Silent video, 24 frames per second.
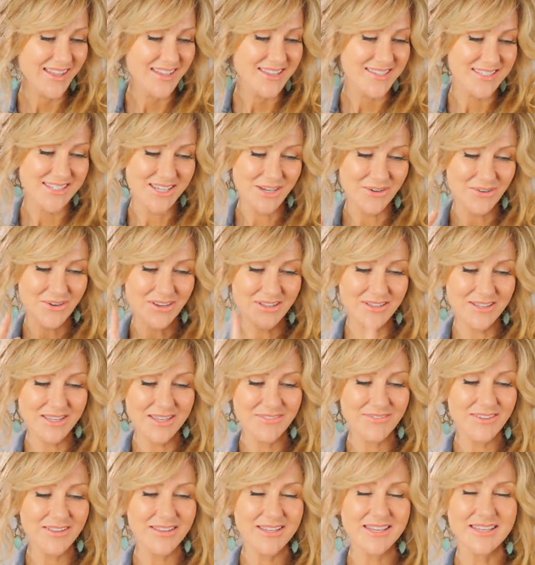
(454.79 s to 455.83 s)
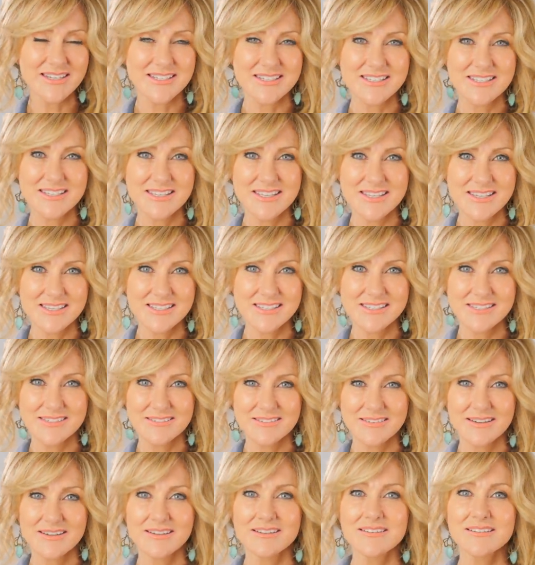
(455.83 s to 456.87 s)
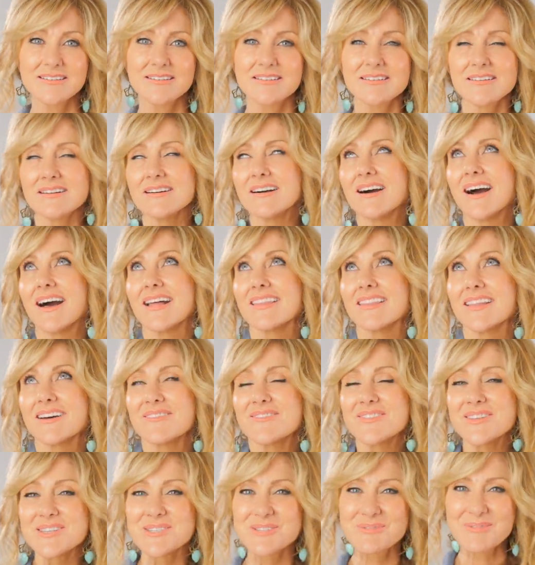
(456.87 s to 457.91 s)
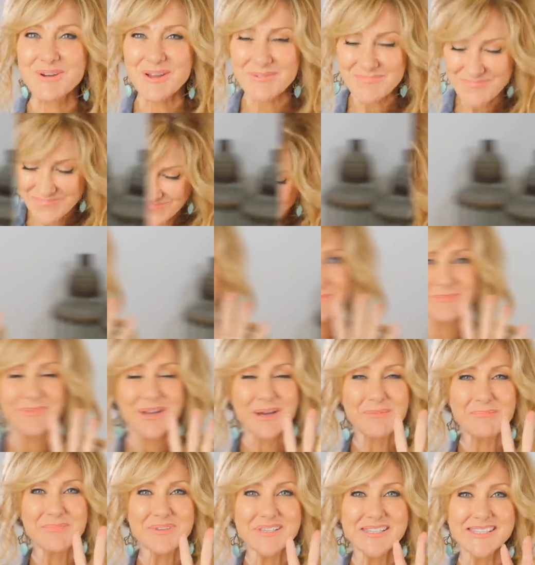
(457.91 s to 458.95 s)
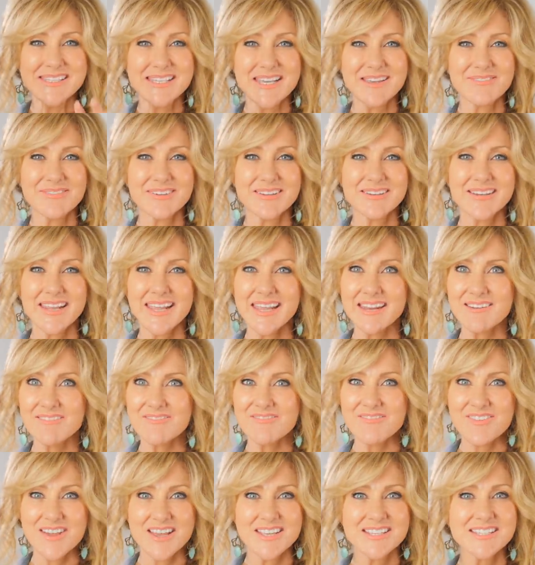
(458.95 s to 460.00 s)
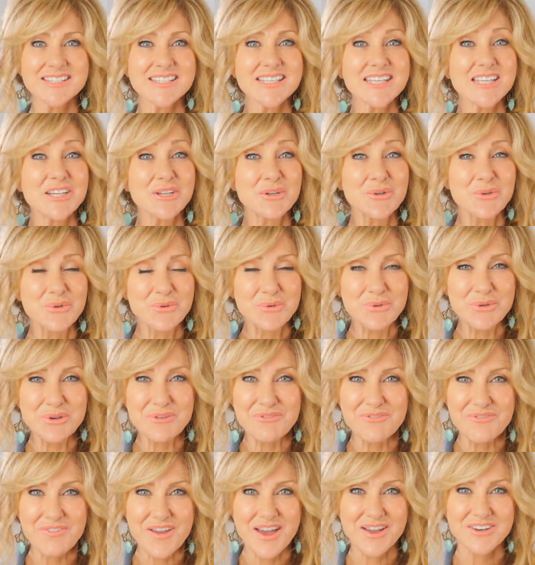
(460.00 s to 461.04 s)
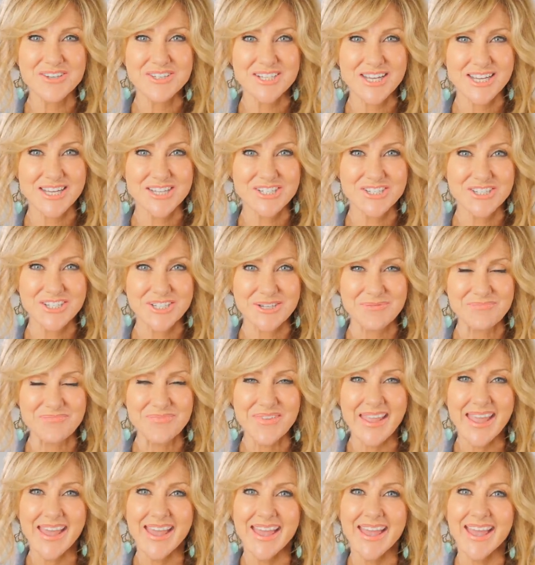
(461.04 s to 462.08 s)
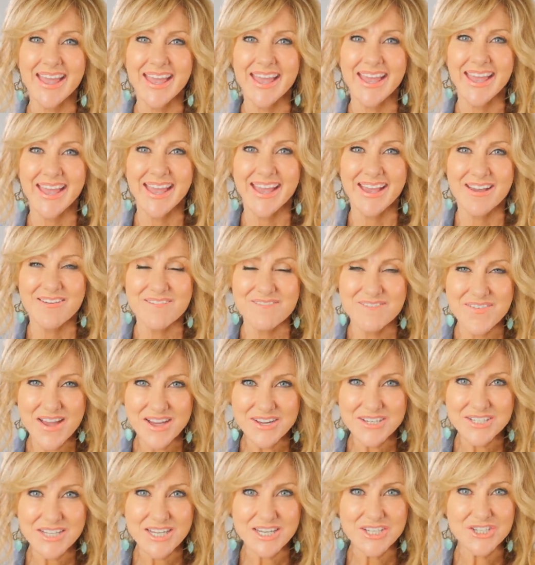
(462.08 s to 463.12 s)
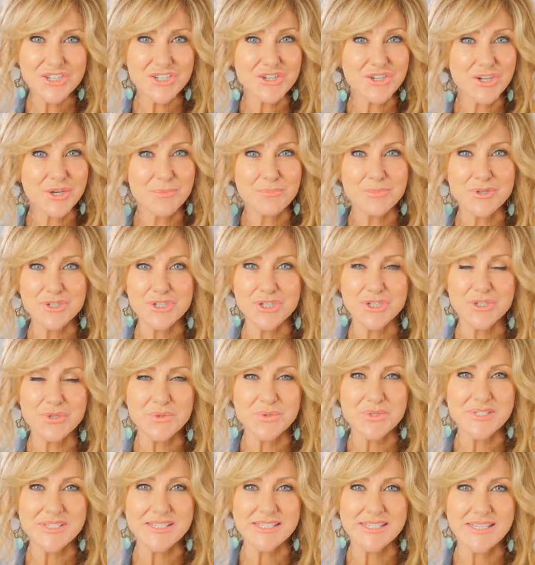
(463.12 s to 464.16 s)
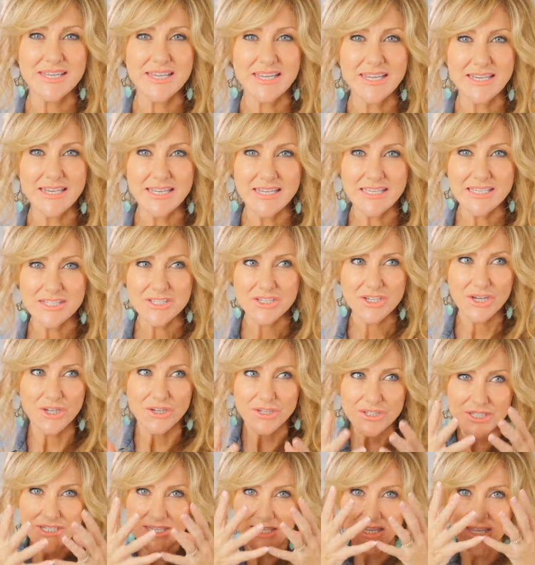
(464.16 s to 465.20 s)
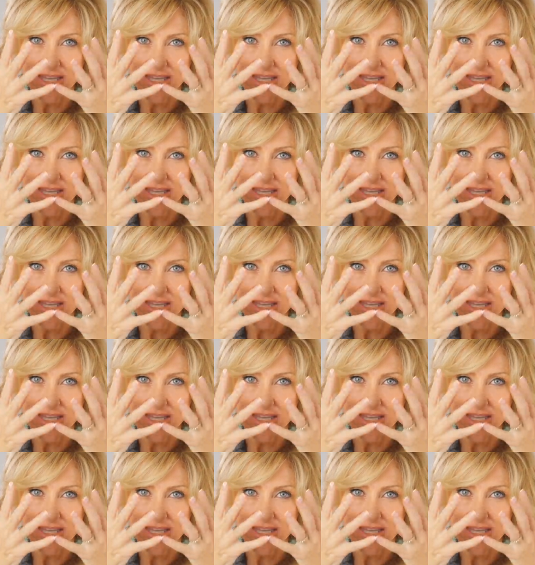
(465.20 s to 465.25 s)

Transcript: So I'll leave a link to this. Oh, I love this one. Tip number seven, invest in a good foundation. Foundation on mature skin is going to